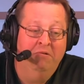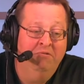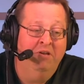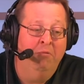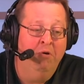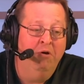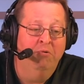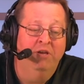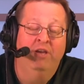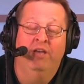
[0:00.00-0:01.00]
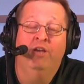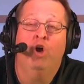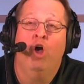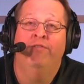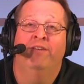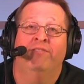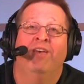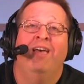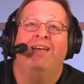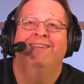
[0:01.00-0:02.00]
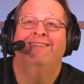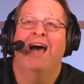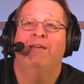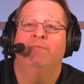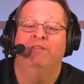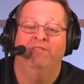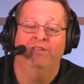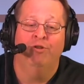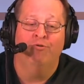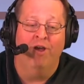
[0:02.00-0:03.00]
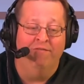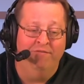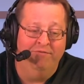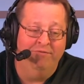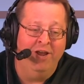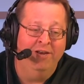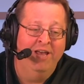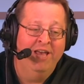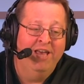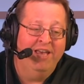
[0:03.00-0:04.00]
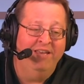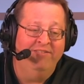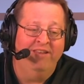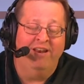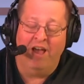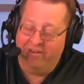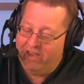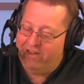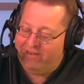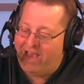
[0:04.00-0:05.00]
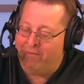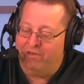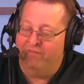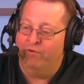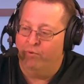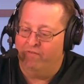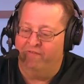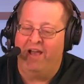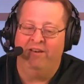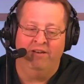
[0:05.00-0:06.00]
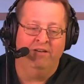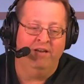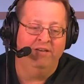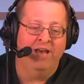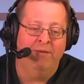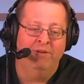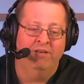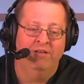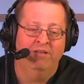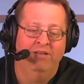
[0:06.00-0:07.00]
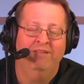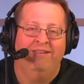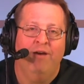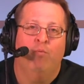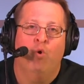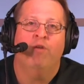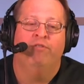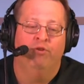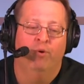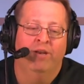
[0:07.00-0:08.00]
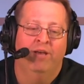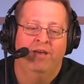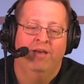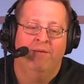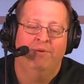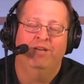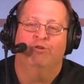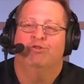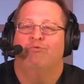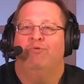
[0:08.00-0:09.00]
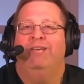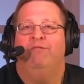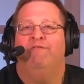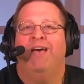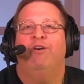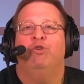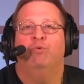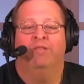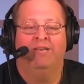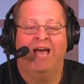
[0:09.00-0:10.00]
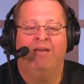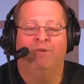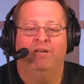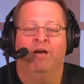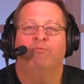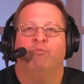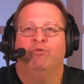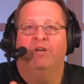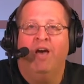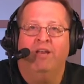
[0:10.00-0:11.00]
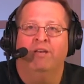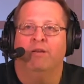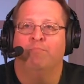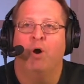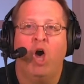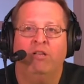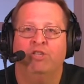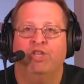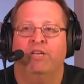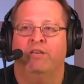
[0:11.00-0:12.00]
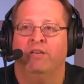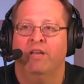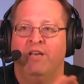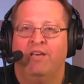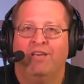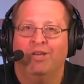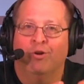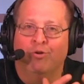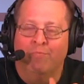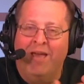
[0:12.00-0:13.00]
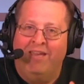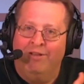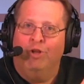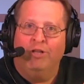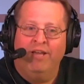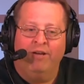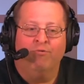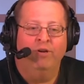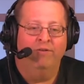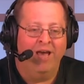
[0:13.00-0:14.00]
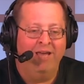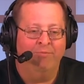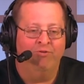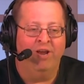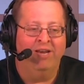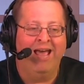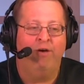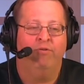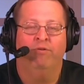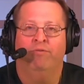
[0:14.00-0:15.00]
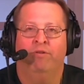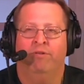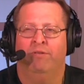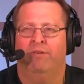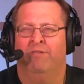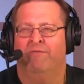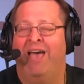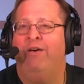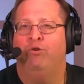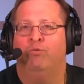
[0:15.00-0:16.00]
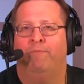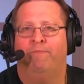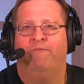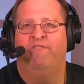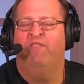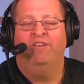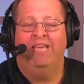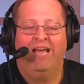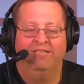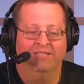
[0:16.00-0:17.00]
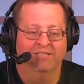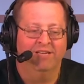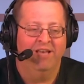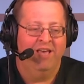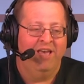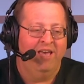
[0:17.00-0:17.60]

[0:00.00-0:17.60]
I was like, whoa. He called this diamonds in the rough, right? He said an uncut diamond, if you were to find an uncut diamond, it's got worth to it. But he goes, the real value in the diamond comes when you cut it and polish it and, you make it look like a real diamond, right? Now the value 50x's.